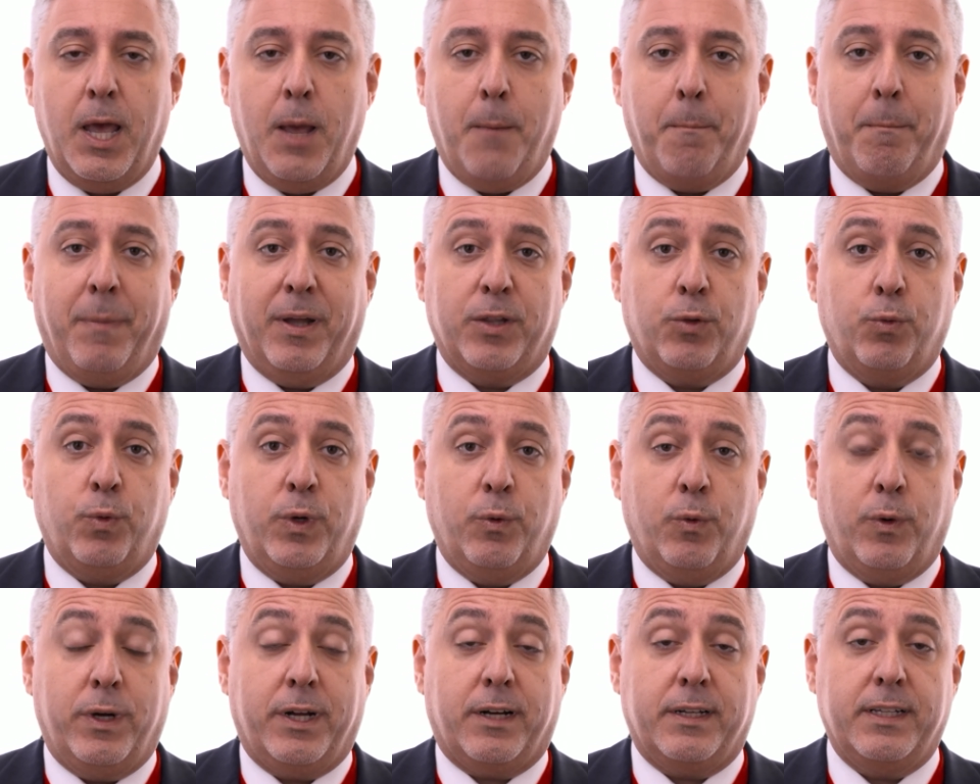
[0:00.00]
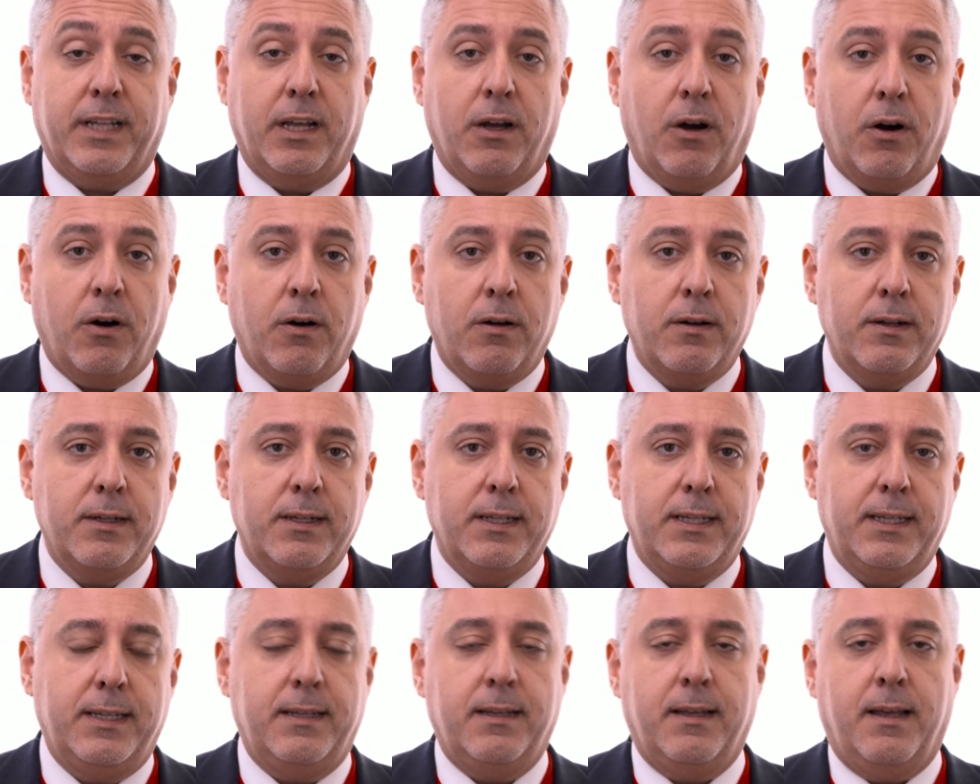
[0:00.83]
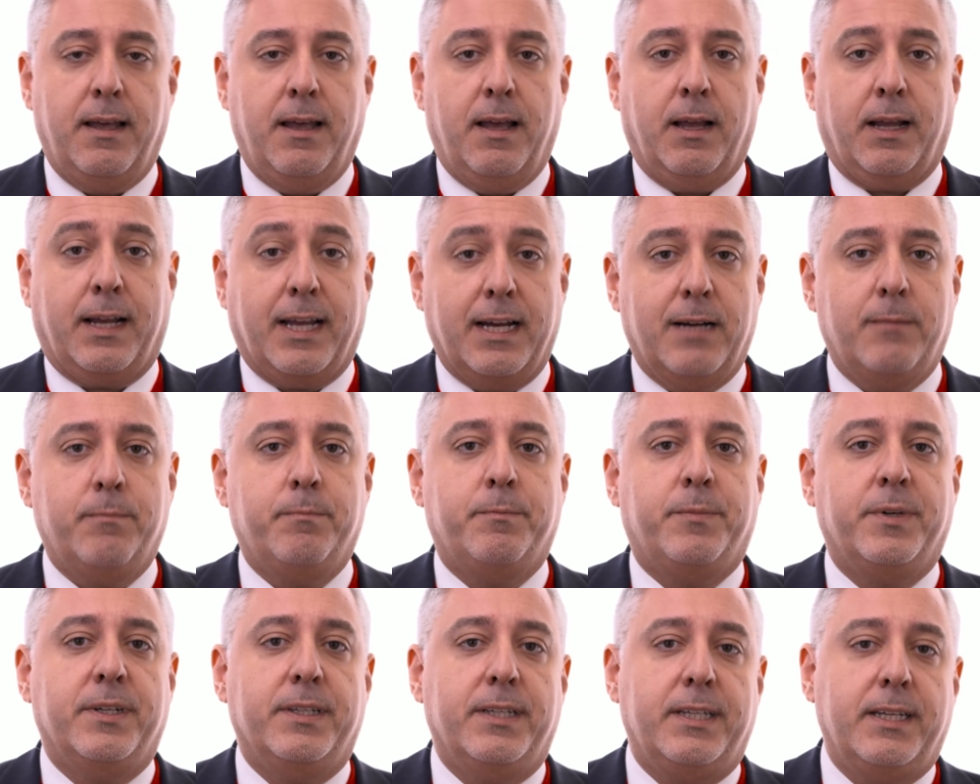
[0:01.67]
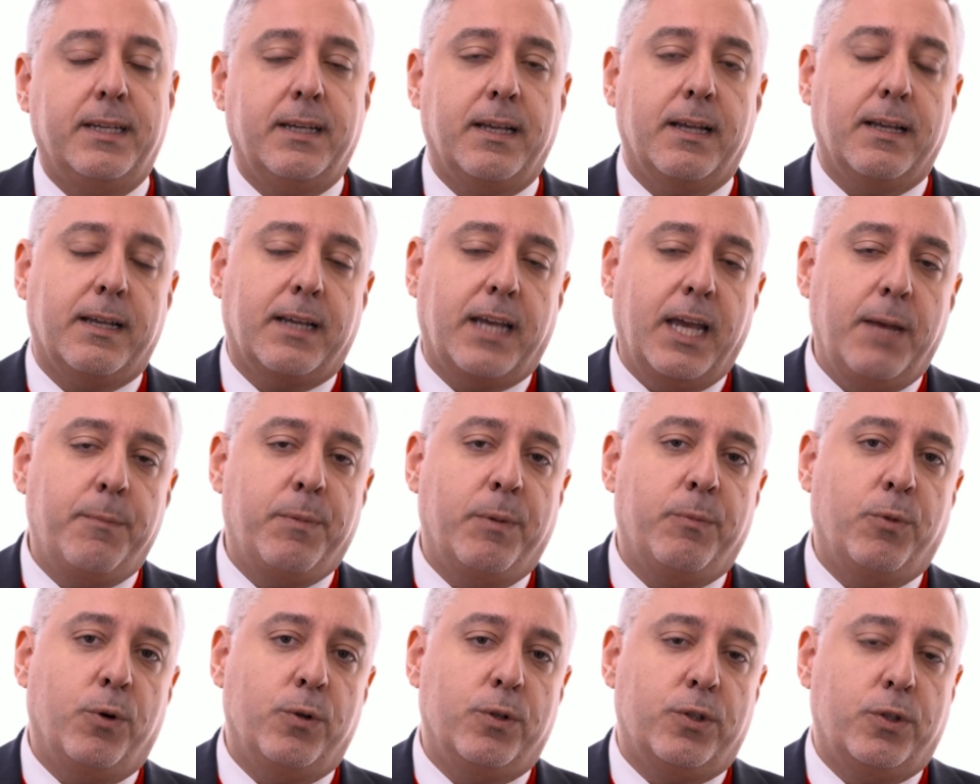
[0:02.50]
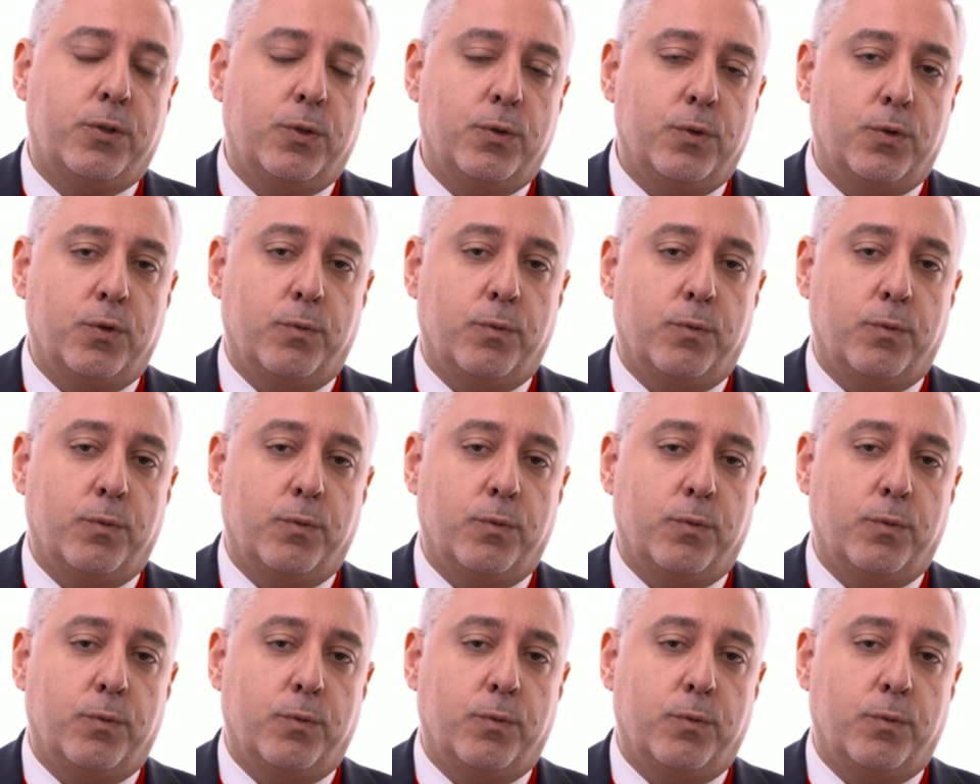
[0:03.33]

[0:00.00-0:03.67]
but we were the only company capable to